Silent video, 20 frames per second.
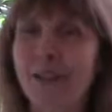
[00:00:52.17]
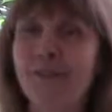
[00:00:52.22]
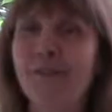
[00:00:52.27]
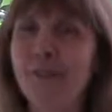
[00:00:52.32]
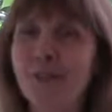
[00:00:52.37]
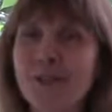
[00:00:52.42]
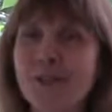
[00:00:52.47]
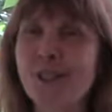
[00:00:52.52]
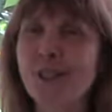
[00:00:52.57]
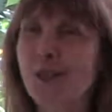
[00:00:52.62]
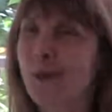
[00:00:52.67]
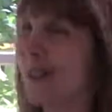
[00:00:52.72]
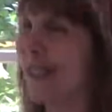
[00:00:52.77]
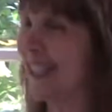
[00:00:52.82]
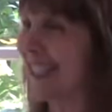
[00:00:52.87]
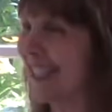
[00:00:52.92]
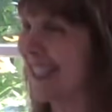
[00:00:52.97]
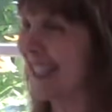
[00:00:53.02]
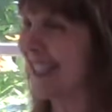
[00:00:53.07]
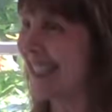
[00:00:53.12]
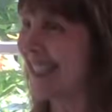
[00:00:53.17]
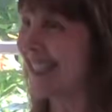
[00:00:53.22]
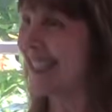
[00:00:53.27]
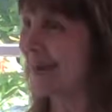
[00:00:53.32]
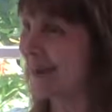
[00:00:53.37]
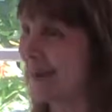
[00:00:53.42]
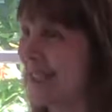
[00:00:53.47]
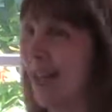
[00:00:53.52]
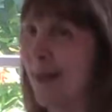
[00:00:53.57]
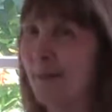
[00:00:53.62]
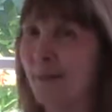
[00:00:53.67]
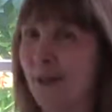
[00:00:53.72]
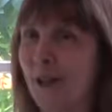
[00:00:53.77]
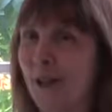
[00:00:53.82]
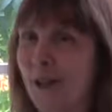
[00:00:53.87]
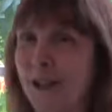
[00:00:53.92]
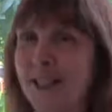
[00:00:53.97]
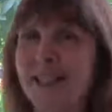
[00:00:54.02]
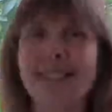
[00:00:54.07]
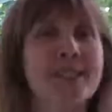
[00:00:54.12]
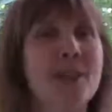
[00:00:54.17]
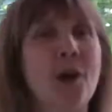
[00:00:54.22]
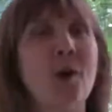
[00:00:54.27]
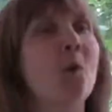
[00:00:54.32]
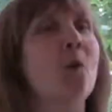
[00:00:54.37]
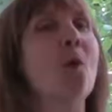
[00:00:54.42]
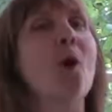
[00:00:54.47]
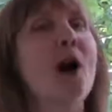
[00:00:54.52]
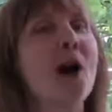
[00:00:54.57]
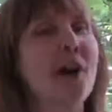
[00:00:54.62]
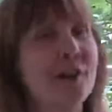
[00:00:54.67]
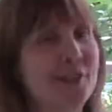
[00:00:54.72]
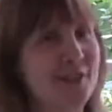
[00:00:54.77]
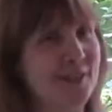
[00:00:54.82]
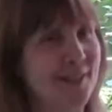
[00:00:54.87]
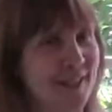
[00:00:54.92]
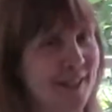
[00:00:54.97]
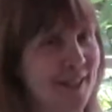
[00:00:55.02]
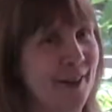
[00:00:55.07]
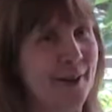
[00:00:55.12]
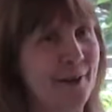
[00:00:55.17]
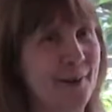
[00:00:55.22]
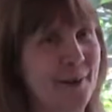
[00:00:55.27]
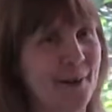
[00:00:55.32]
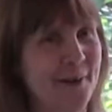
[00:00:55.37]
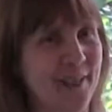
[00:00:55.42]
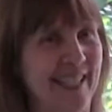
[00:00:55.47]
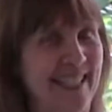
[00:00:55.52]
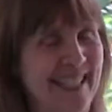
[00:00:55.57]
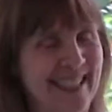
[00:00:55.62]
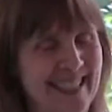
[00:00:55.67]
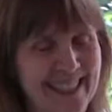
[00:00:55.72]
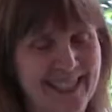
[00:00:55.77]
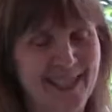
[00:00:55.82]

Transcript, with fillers: The first week in September is our water ceremony.